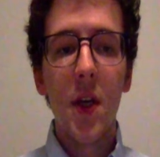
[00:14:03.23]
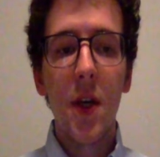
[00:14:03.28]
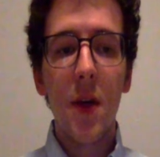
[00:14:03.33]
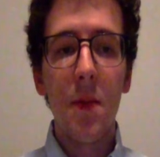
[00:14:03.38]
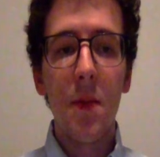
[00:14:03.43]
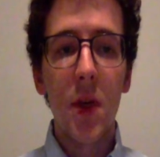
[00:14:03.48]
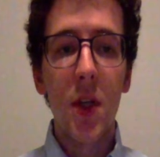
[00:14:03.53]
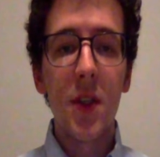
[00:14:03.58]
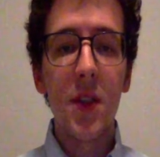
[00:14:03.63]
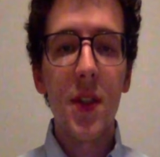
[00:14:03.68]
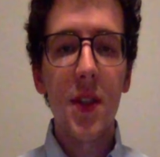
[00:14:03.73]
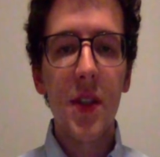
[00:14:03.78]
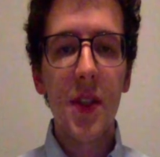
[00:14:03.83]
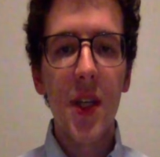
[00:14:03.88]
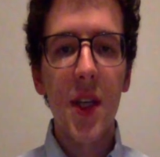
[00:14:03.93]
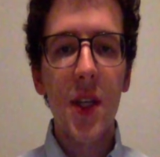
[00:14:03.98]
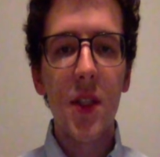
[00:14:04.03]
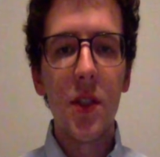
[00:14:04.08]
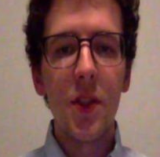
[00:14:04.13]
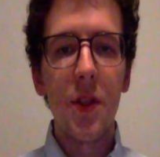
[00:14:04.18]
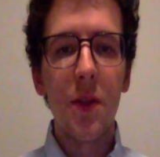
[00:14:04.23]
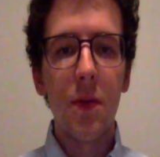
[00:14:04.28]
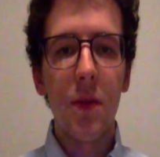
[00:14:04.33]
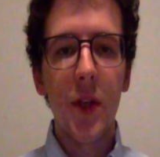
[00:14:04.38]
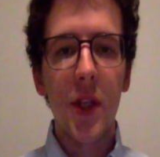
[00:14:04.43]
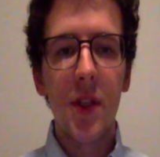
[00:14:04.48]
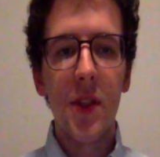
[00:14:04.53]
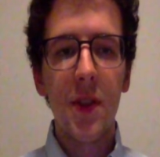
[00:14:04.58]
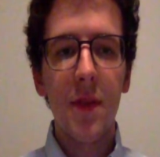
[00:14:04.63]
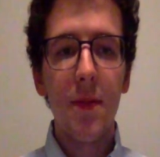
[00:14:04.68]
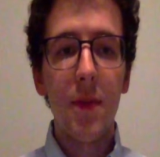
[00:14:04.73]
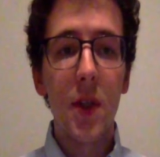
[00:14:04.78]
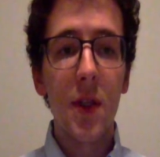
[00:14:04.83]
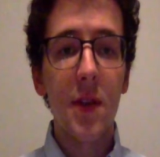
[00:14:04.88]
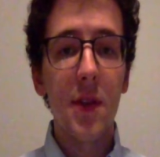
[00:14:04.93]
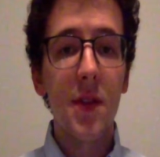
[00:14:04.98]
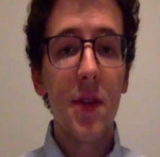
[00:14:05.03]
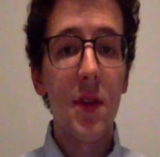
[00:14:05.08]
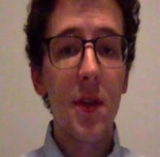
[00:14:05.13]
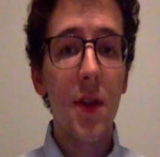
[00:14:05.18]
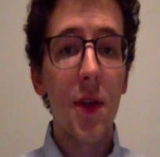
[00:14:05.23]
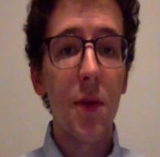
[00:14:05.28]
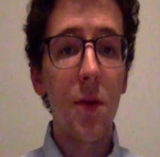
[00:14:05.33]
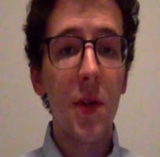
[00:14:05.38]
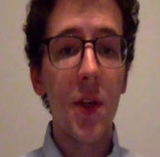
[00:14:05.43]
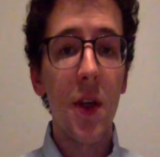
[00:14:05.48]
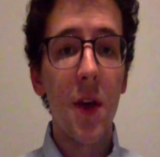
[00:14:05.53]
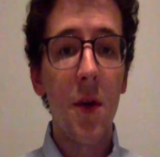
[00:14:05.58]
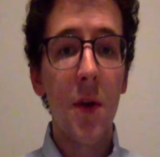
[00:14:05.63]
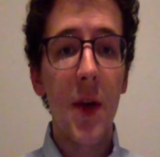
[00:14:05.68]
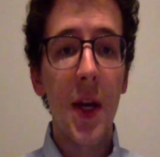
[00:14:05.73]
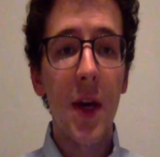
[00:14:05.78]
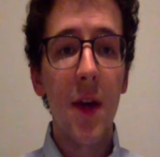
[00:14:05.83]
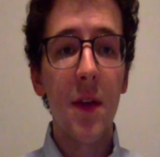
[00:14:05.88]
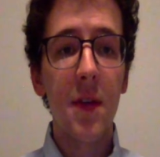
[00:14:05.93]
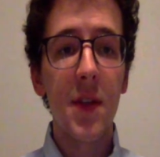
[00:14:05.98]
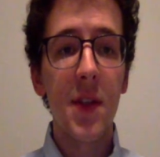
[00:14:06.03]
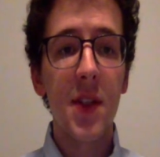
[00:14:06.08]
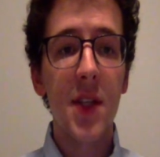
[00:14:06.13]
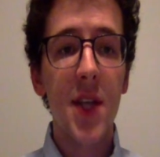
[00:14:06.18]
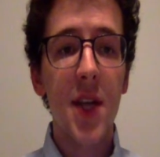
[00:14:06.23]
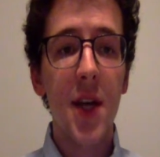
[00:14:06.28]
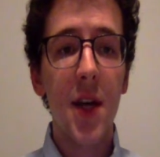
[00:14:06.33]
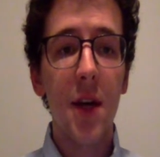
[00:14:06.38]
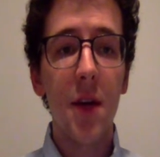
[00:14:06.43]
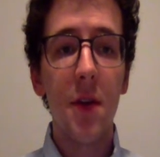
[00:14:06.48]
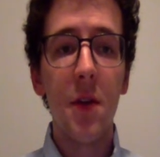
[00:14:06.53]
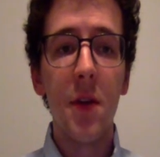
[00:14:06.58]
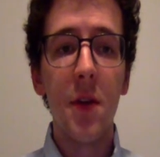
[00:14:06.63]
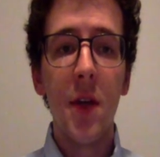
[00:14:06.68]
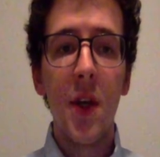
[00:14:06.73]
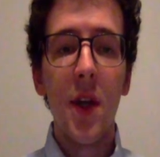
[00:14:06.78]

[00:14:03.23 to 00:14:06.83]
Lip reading: amongst that generation, but it's slowly going out of style.